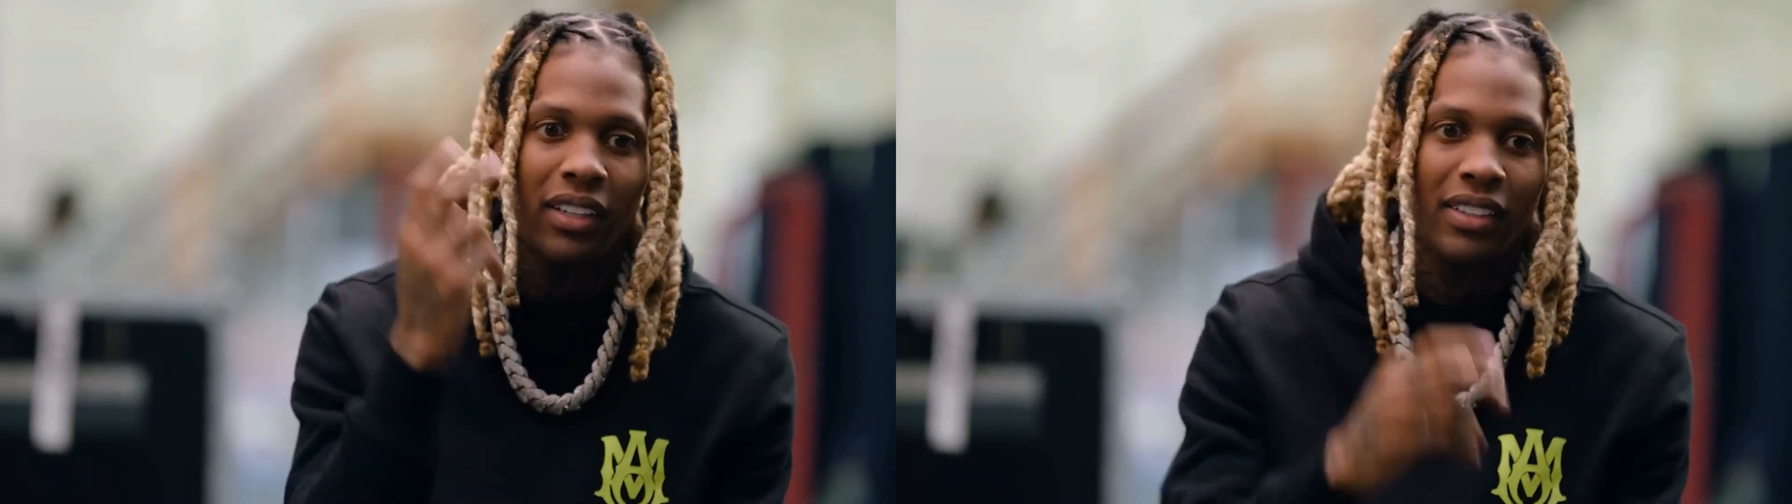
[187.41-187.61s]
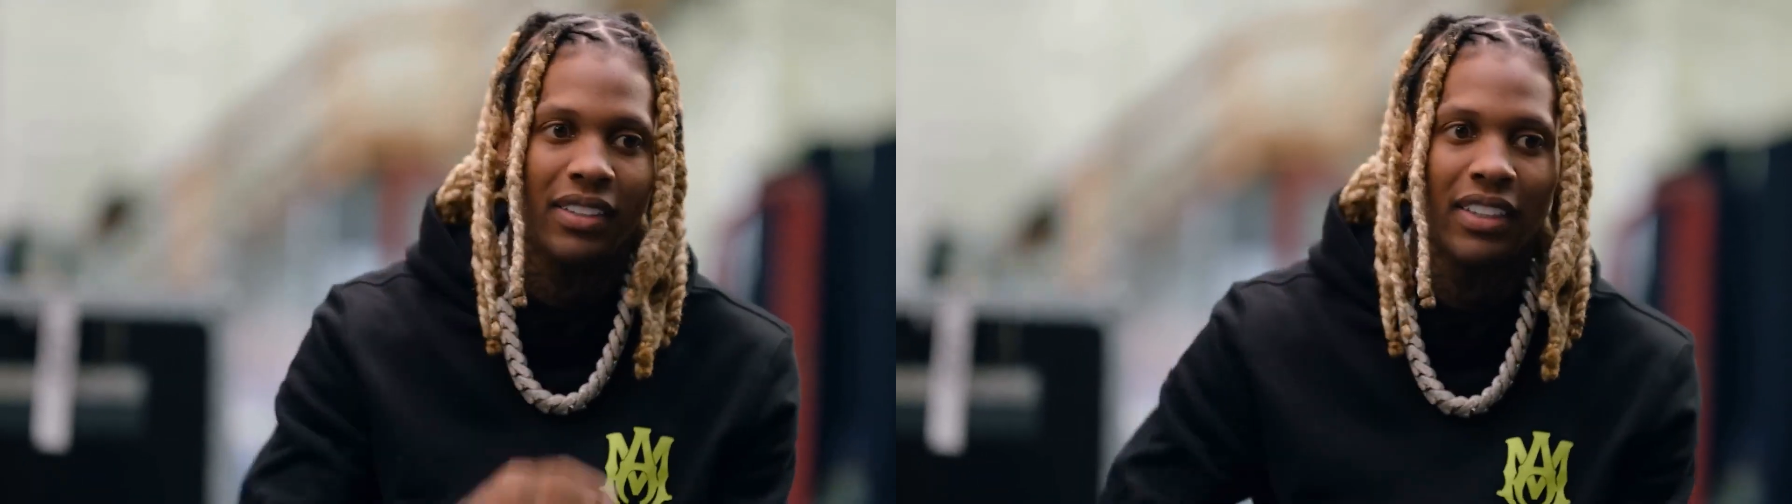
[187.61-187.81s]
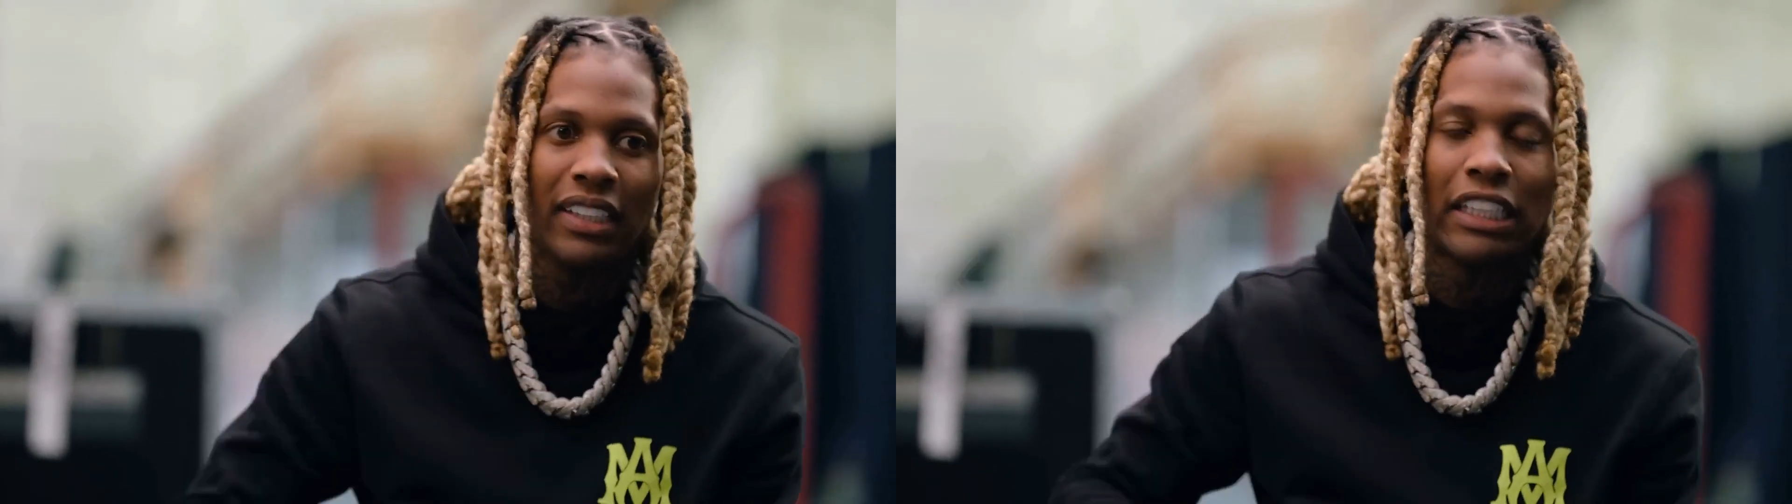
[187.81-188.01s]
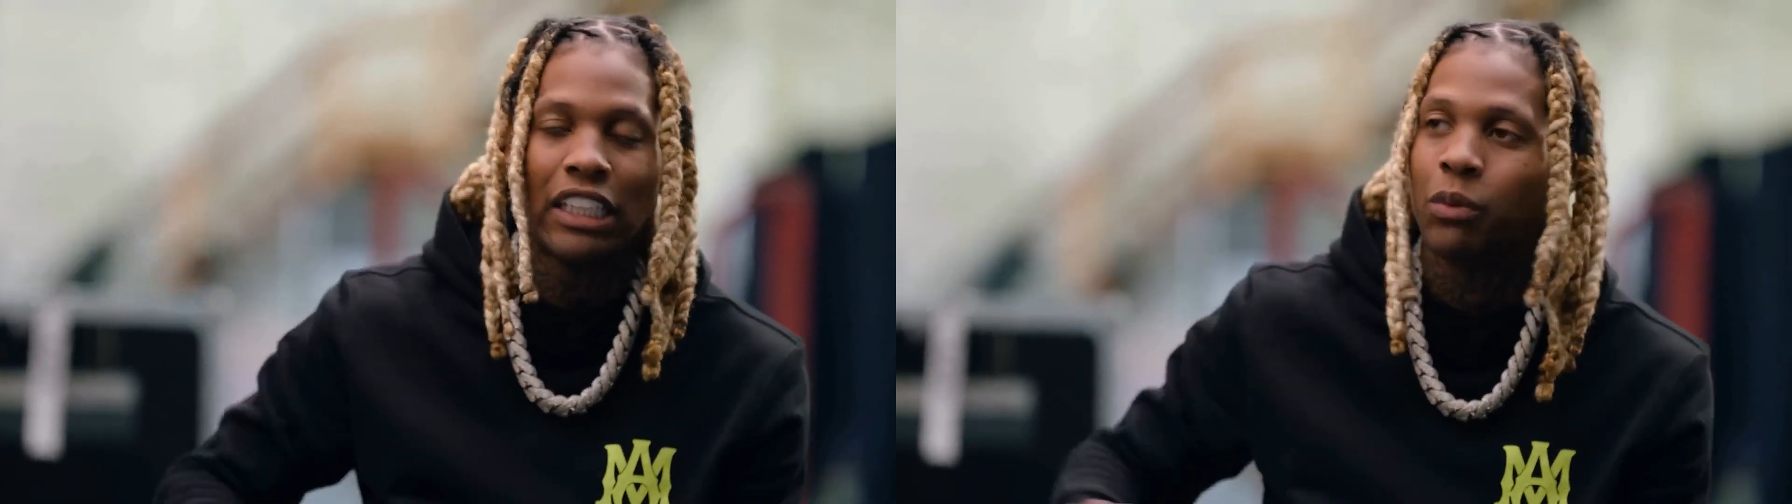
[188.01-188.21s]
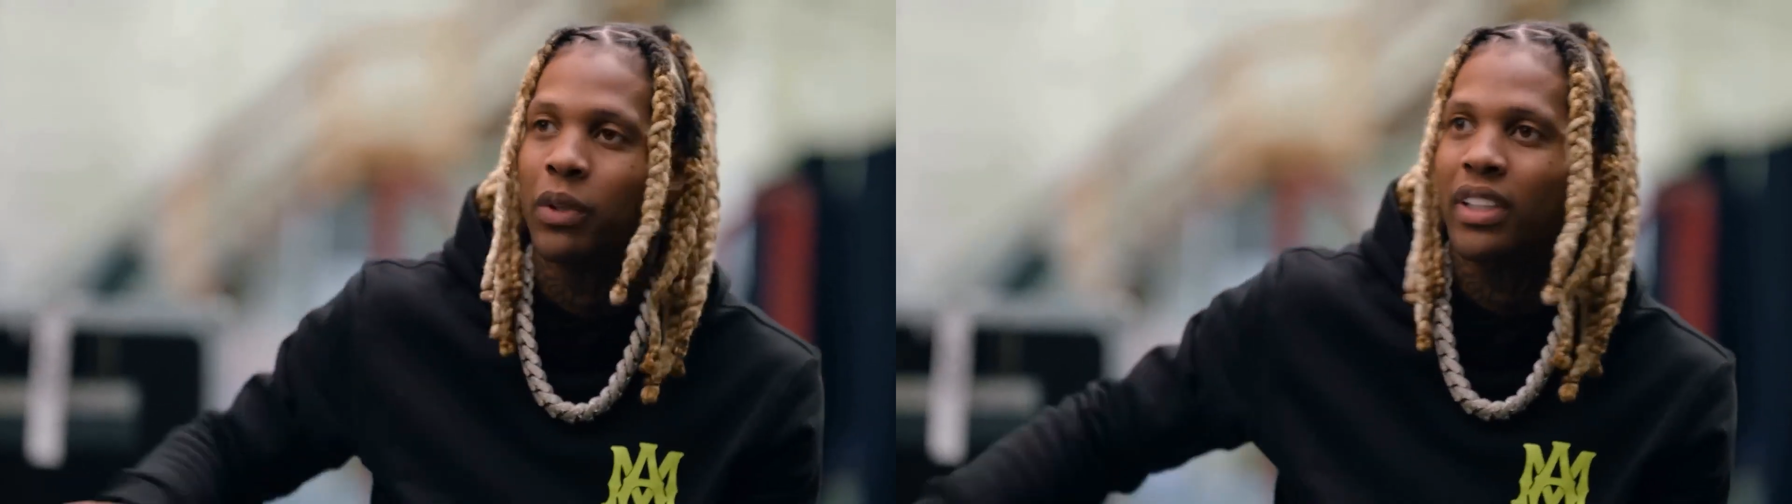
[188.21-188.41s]
cloud.
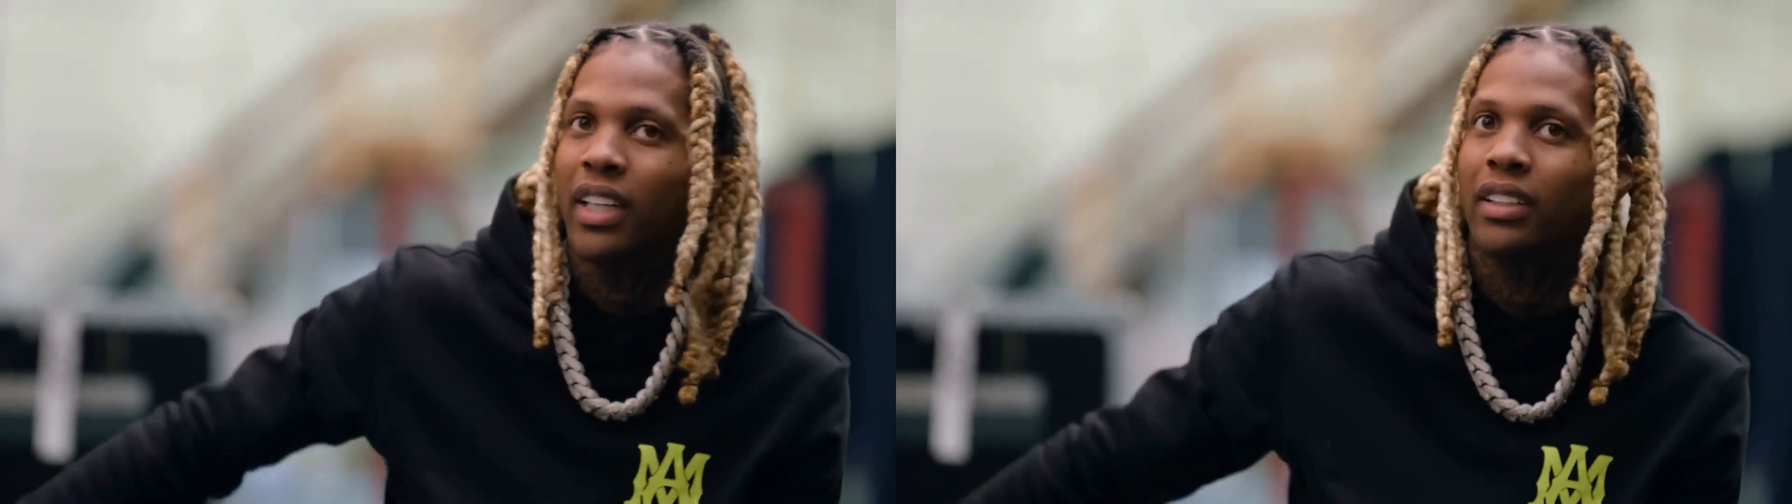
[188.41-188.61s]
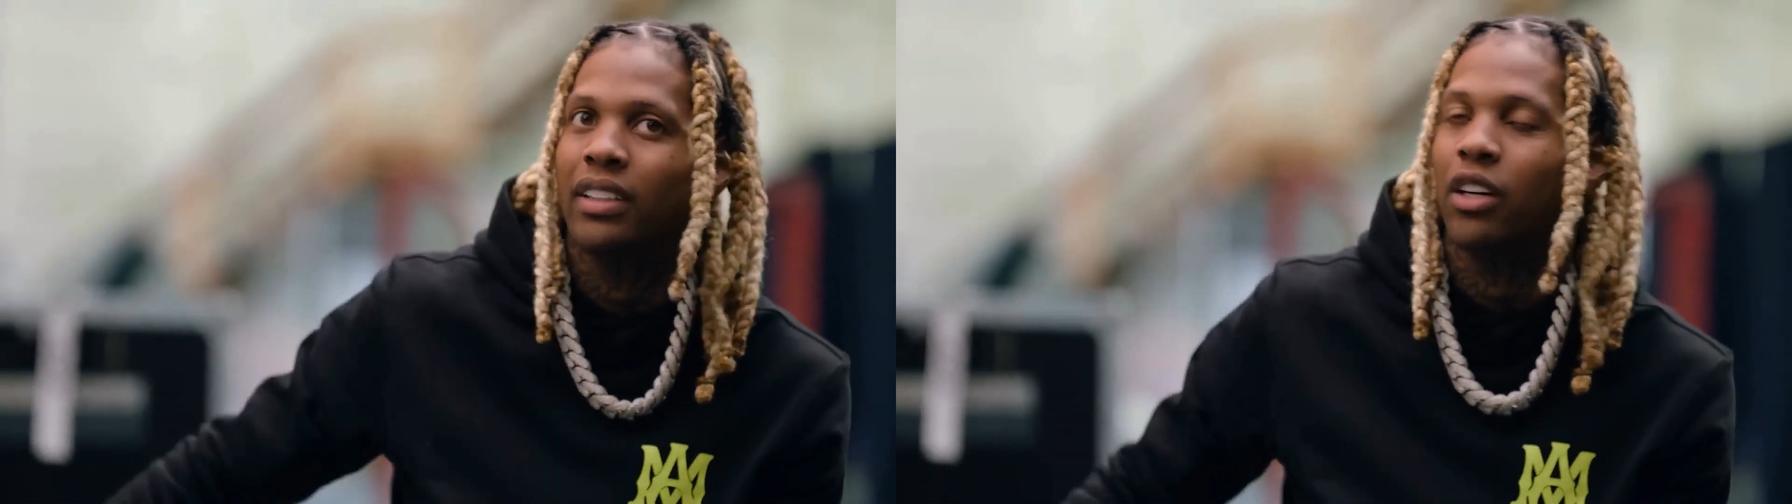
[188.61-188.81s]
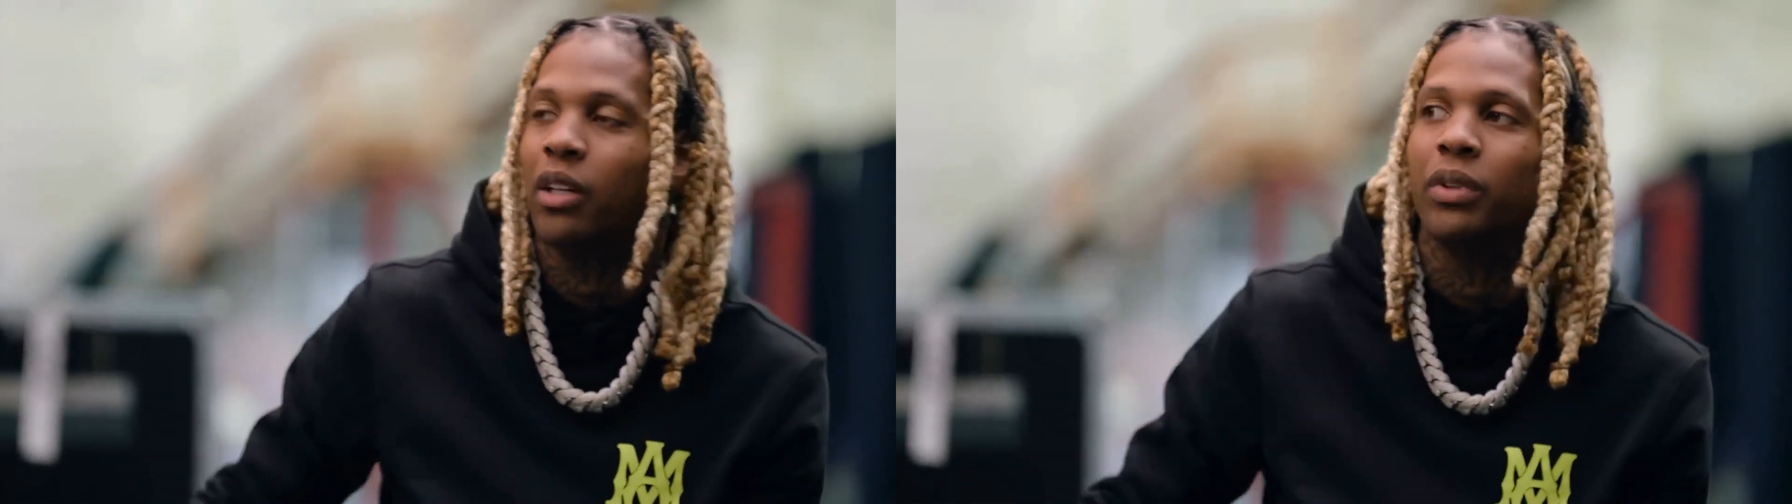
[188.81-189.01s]
Every time he